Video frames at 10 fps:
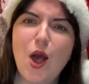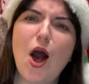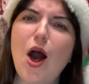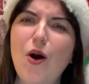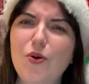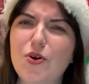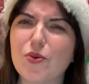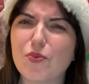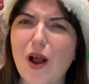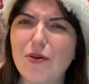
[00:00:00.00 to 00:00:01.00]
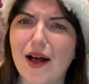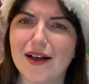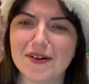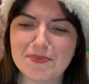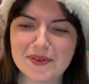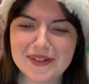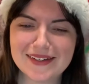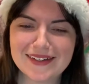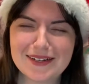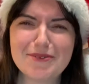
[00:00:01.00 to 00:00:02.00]
Oh, grow up.
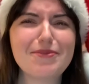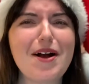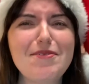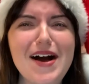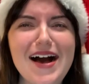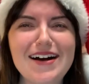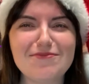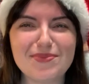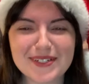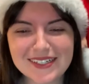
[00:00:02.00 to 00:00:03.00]
Grow up!